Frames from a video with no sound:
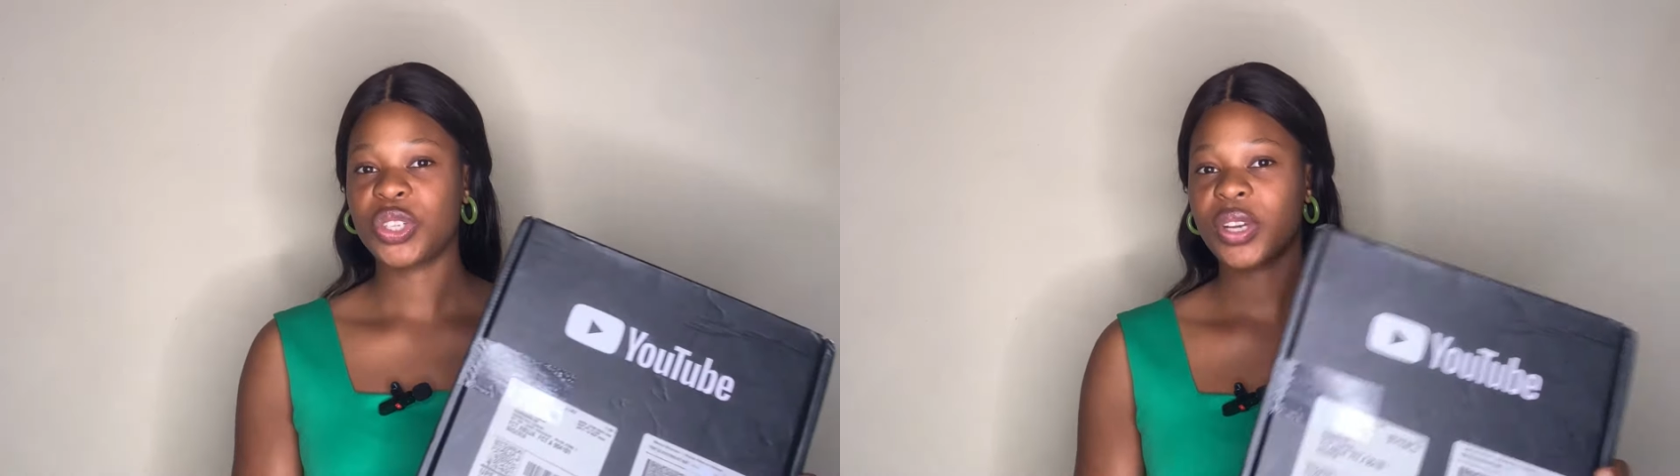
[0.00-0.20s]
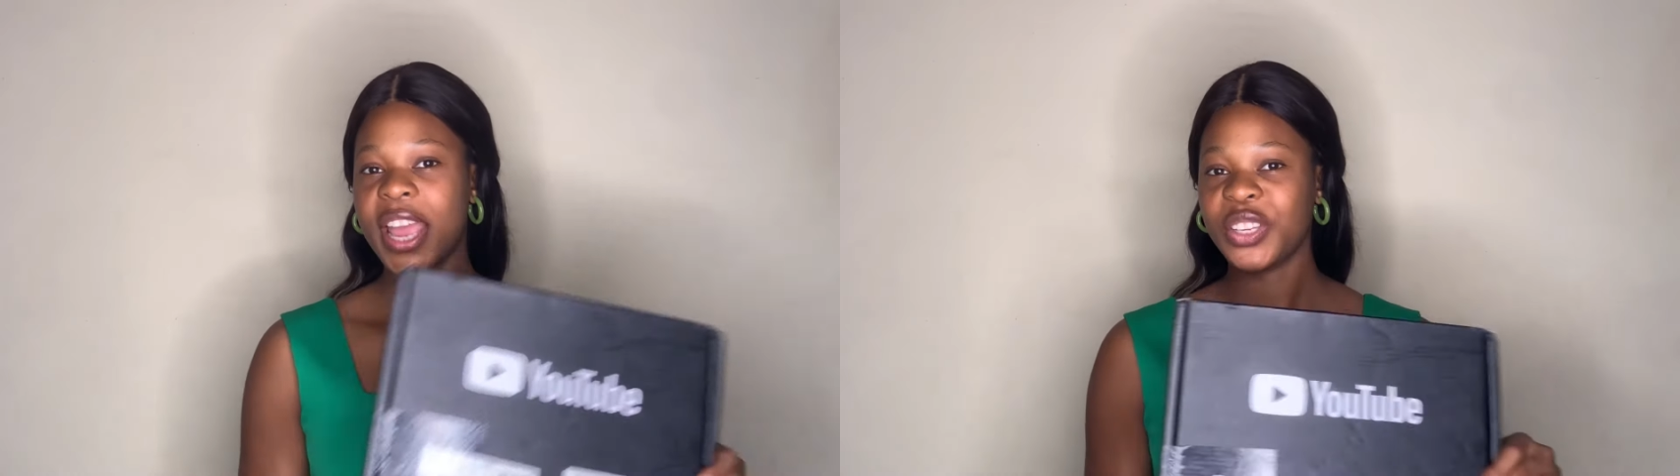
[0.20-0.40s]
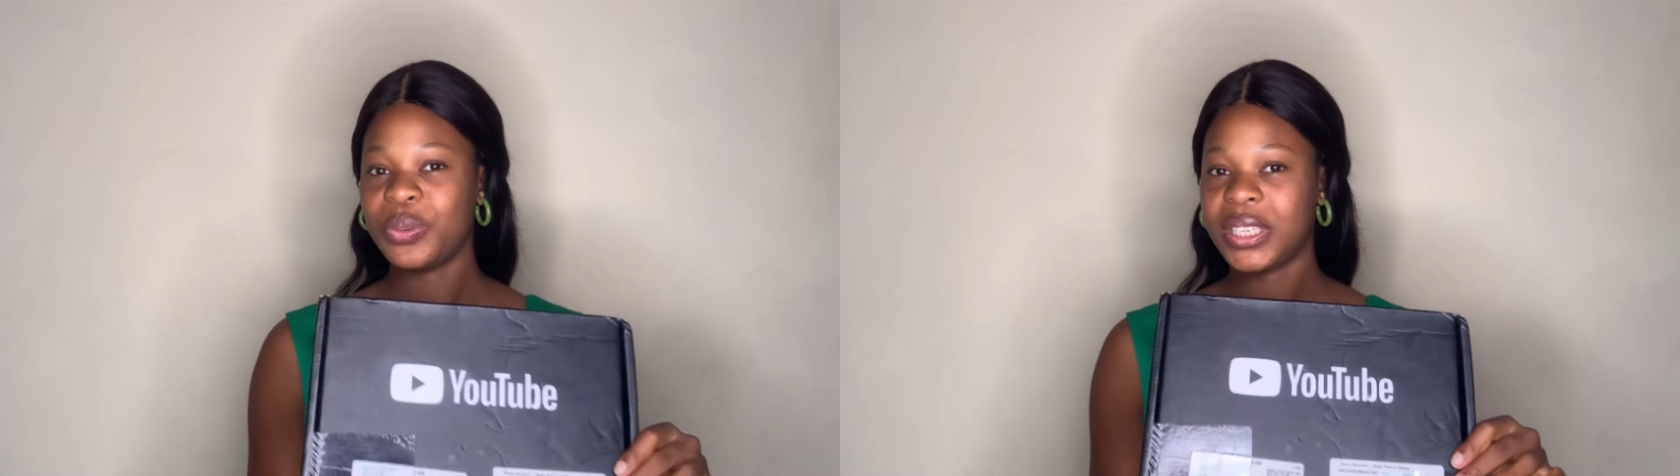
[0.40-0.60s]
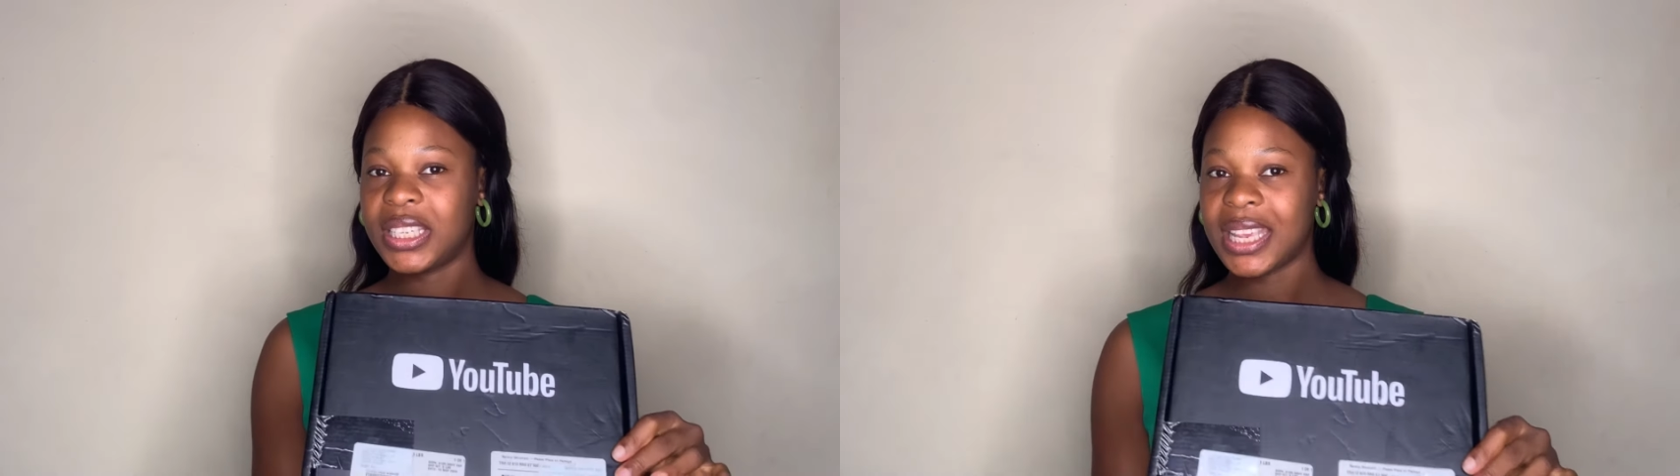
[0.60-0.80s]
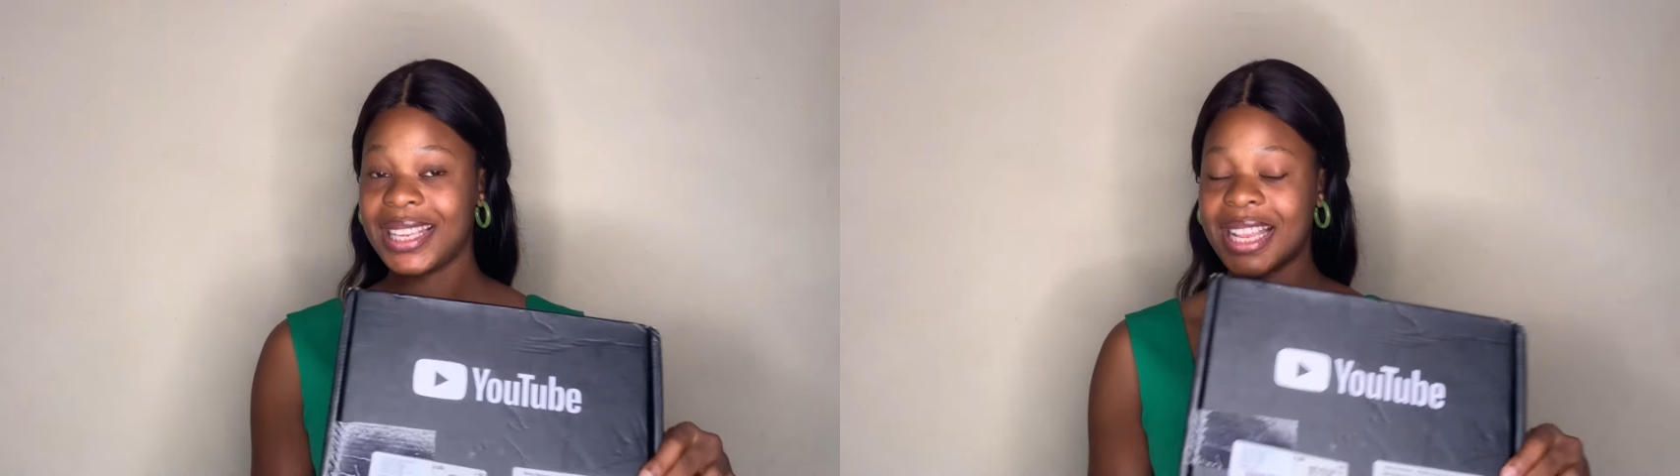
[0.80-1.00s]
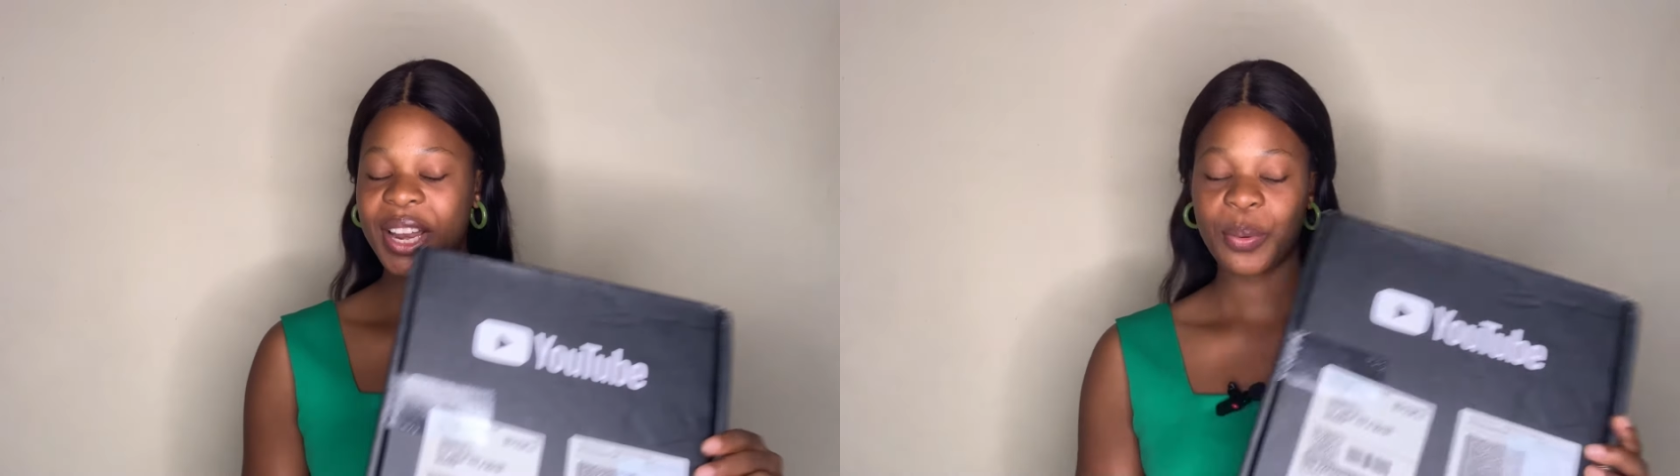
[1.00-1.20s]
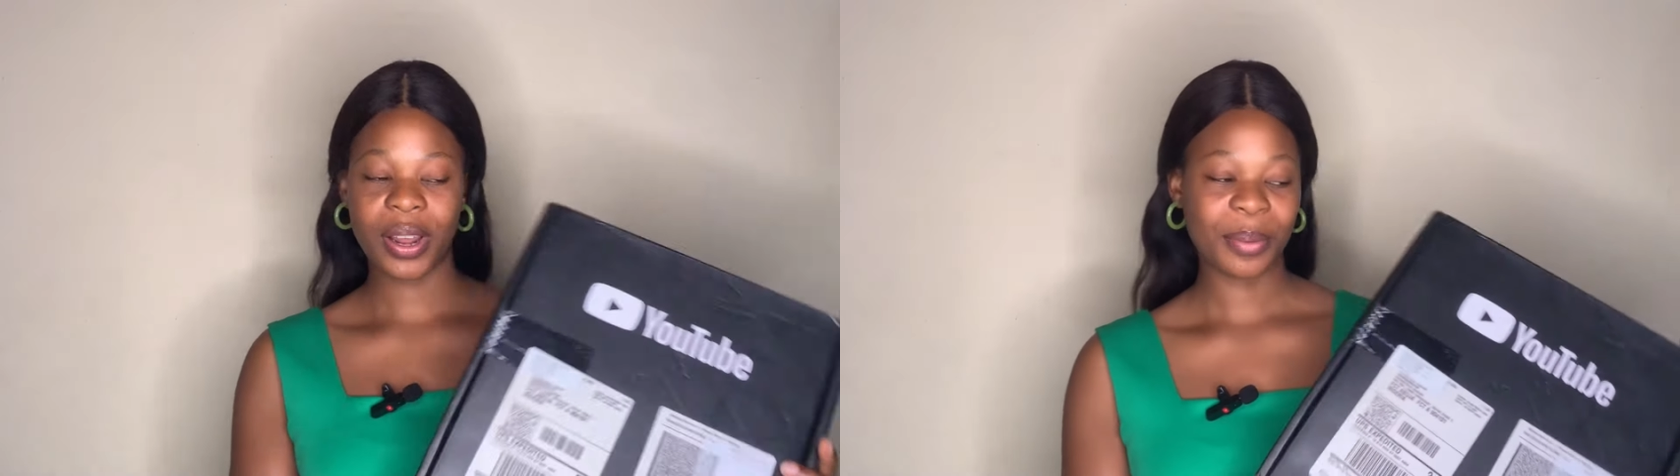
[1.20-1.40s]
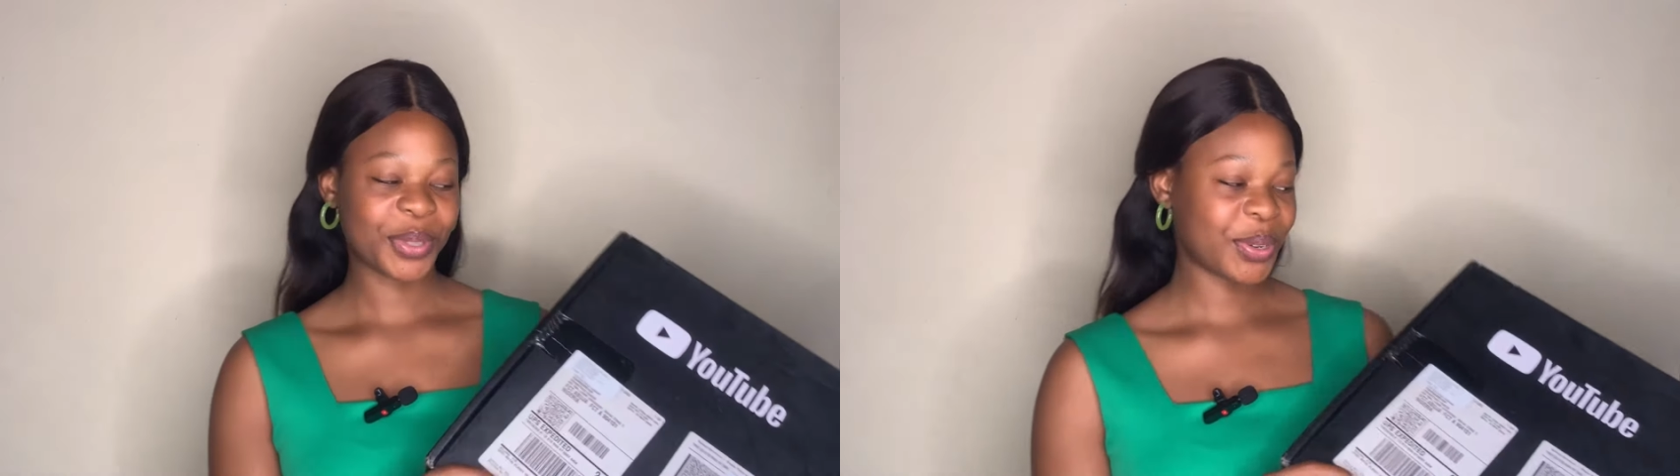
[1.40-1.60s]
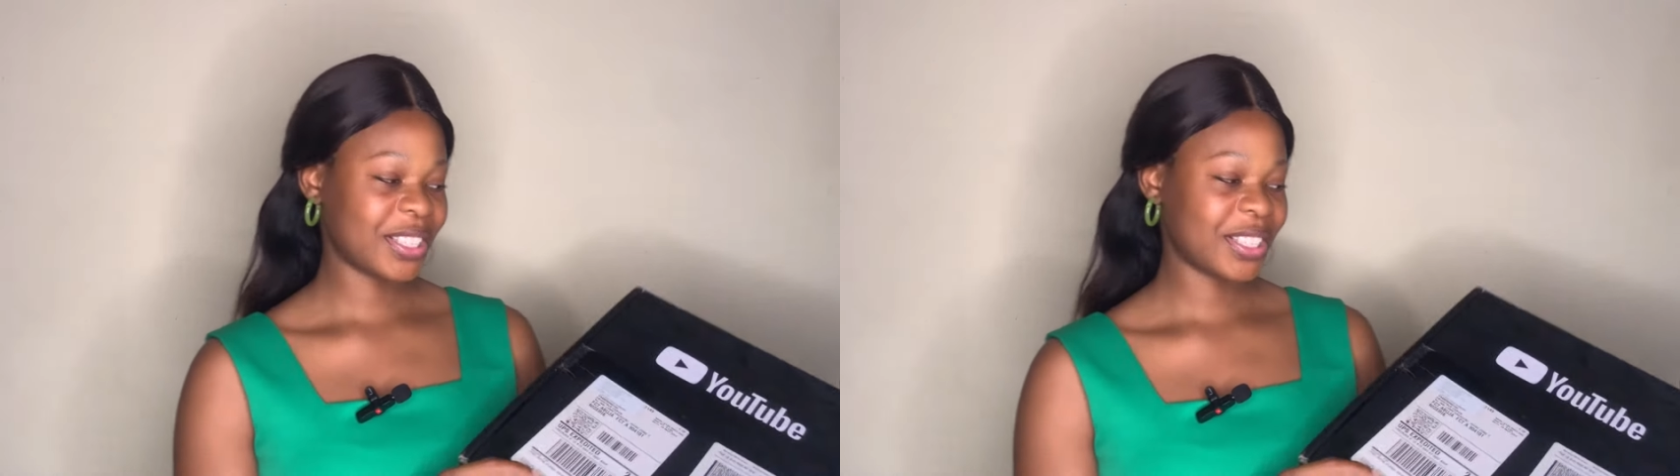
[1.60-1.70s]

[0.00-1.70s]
you guys will see exactly what I'm doing.